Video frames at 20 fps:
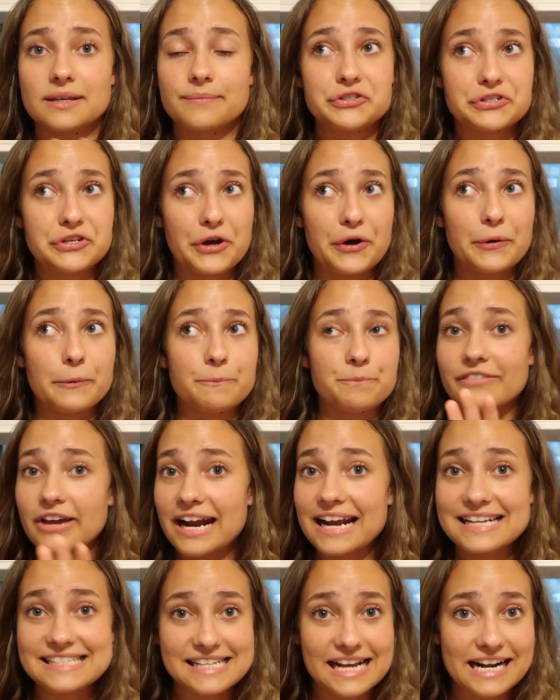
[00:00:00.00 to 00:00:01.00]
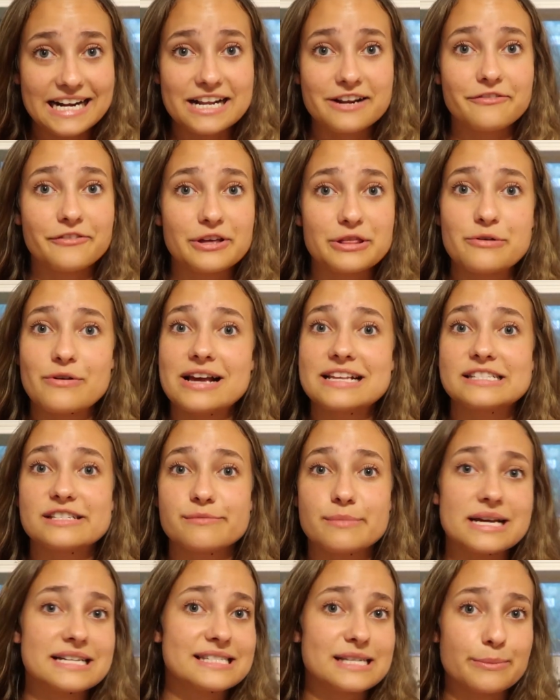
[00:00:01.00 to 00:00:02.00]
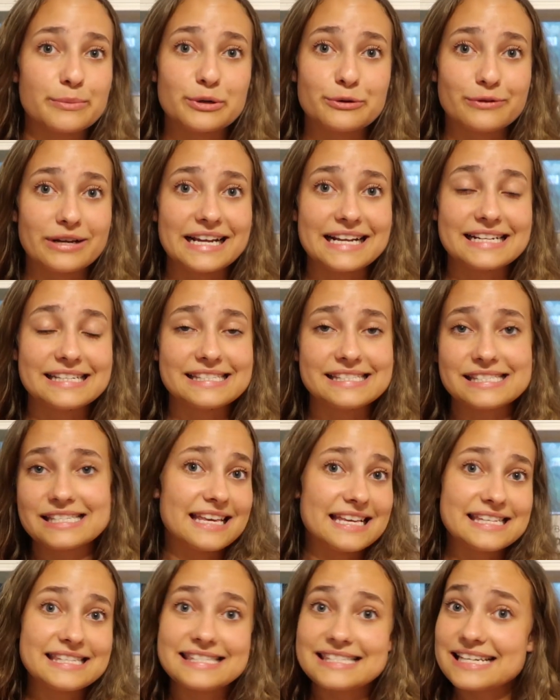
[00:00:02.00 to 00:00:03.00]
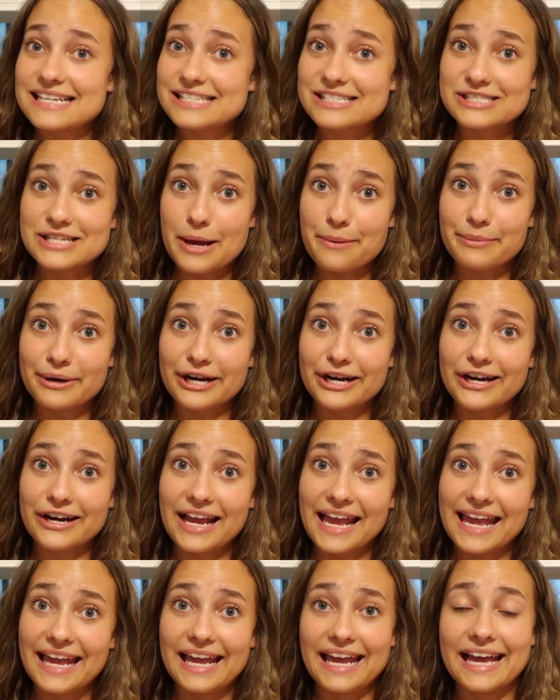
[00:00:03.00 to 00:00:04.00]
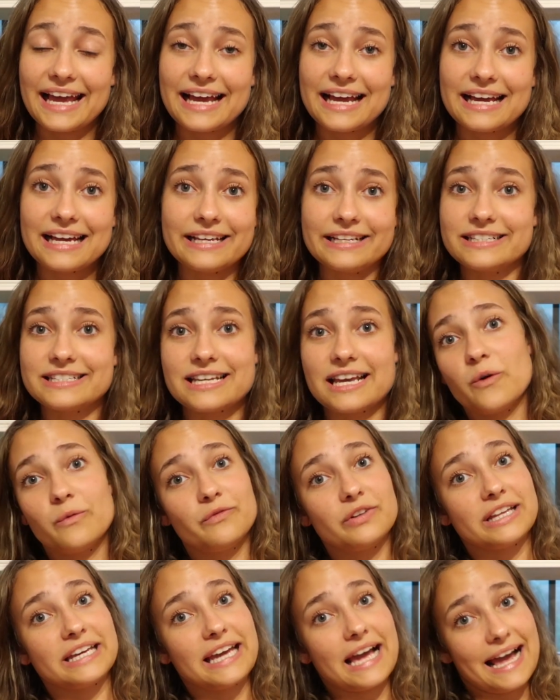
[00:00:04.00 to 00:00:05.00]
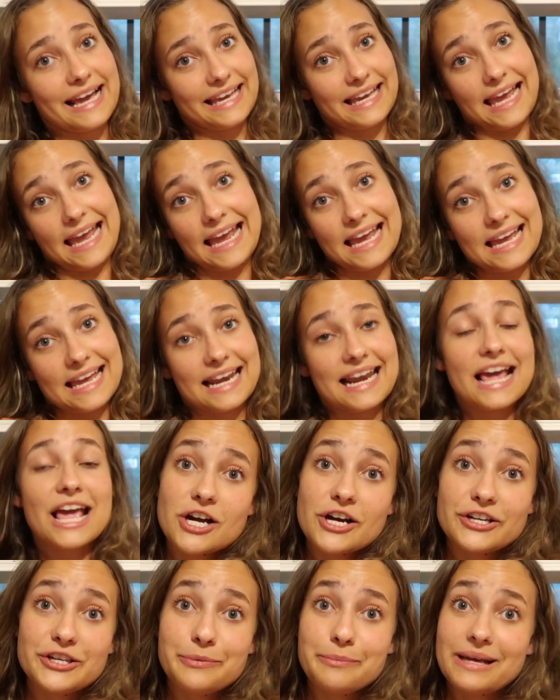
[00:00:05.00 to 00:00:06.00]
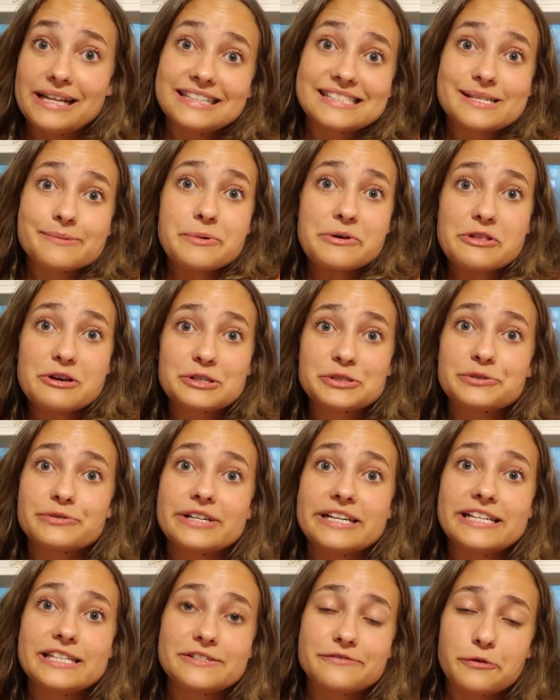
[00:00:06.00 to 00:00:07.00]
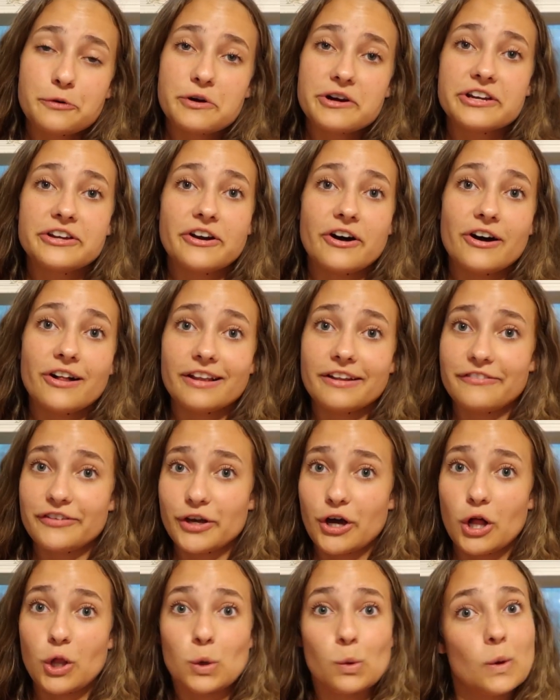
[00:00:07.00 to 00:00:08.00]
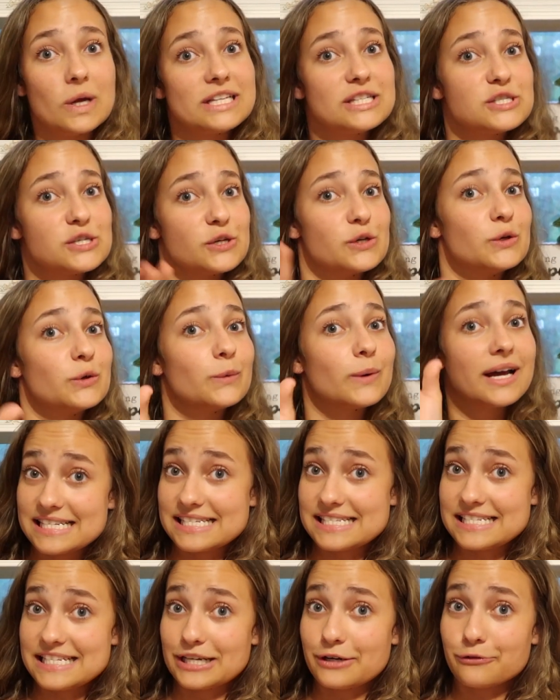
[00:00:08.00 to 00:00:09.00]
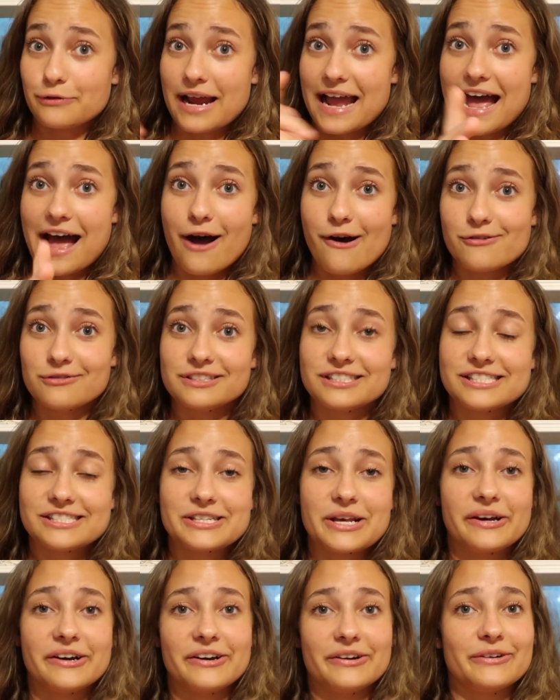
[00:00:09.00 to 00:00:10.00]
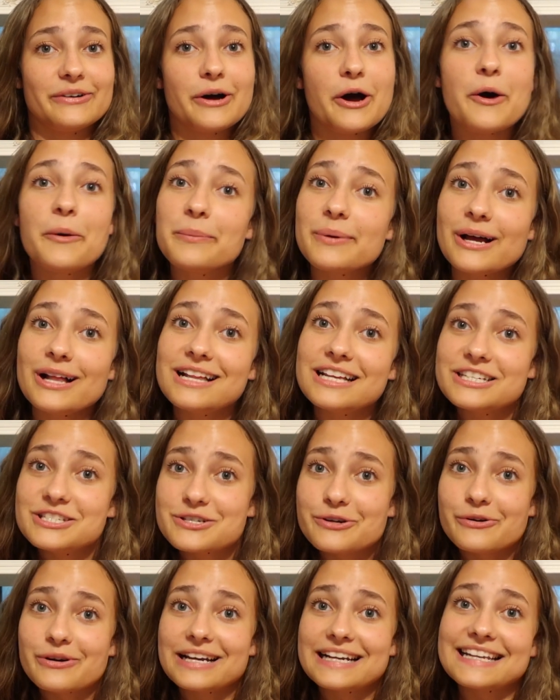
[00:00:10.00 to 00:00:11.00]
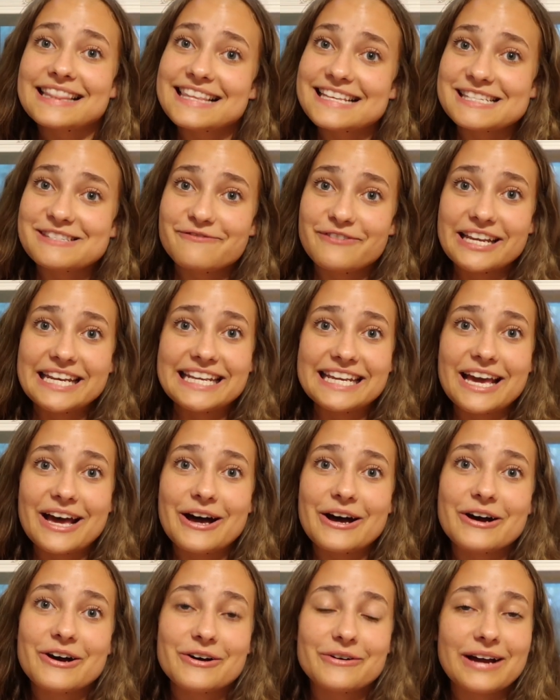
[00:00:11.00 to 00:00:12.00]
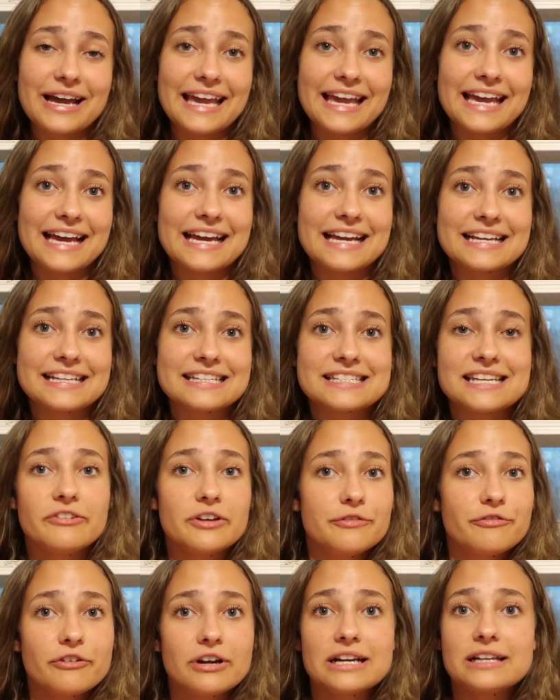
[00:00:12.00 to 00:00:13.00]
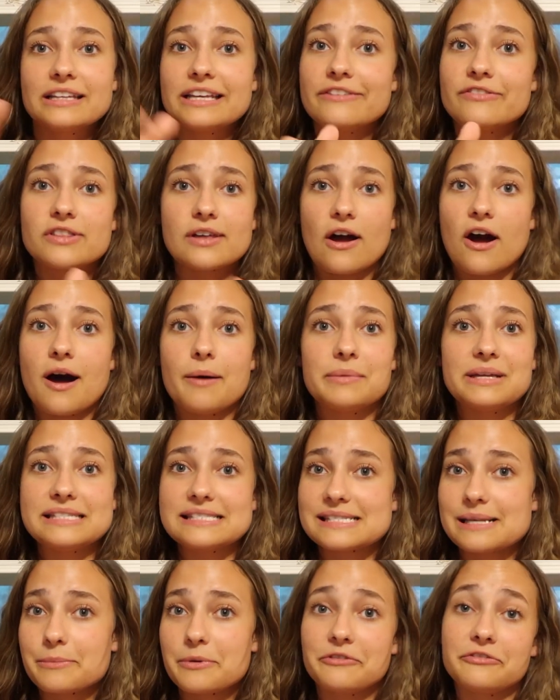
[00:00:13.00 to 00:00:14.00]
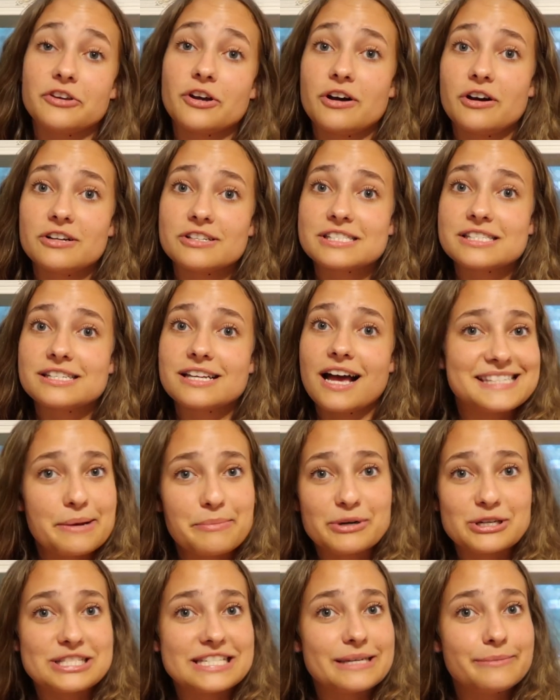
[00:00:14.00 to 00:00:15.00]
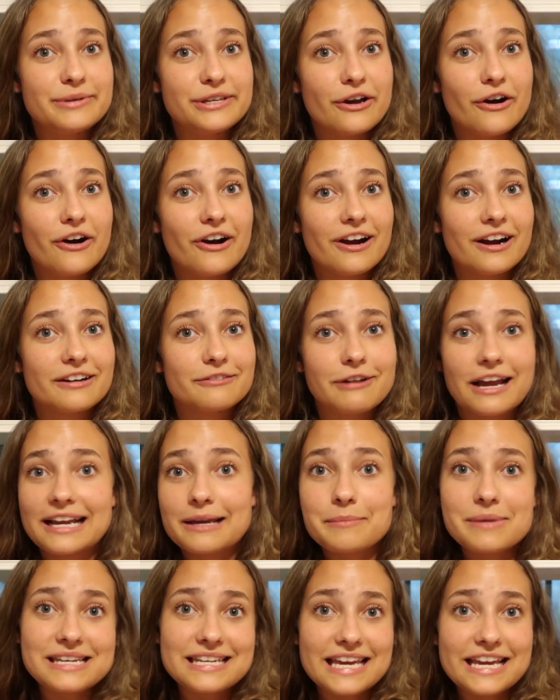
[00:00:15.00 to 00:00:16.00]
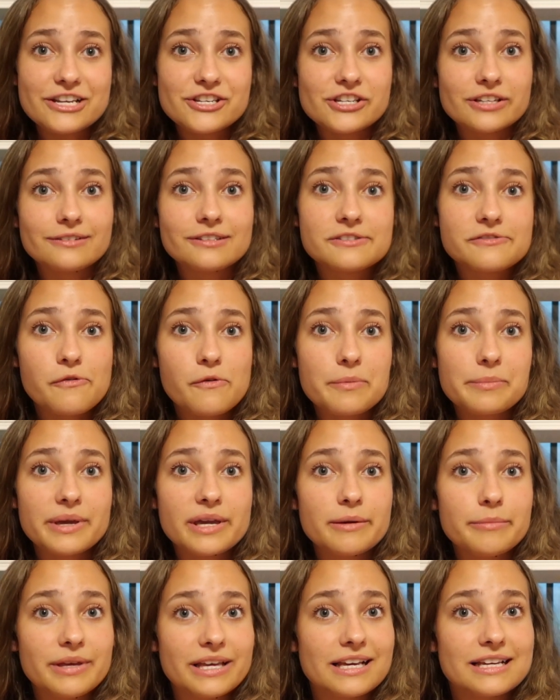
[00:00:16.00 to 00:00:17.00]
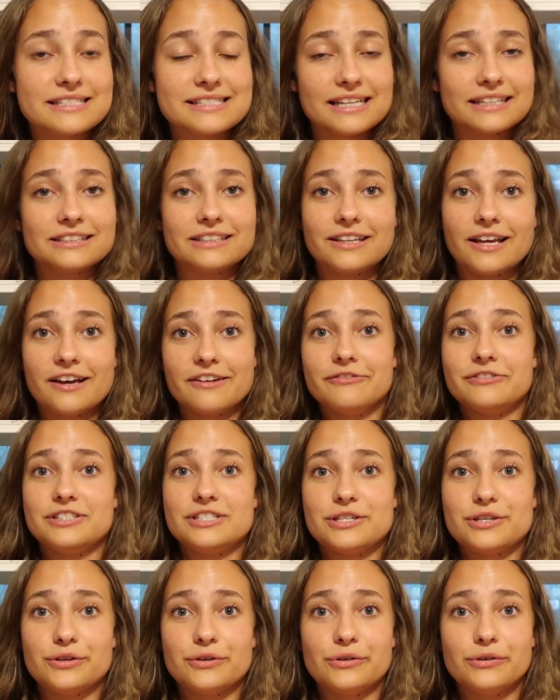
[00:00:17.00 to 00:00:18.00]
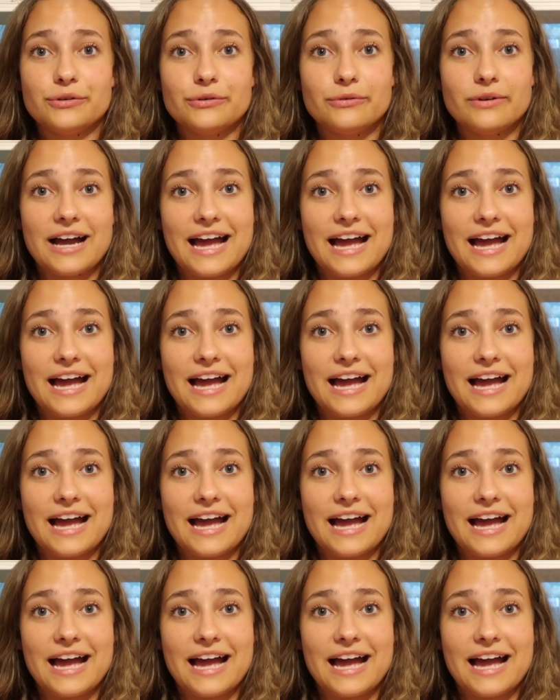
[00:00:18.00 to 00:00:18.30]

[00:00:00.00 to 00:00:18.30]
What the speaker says: So very excited for the rest of my summer reads this summer, and hopefully I can document some of those reads for y'all if y'all want to stick around. So hope y'all enjoyed this video, and feel free to leave in the comments some of y'all's summer TBR recommendations for me, because I'd love to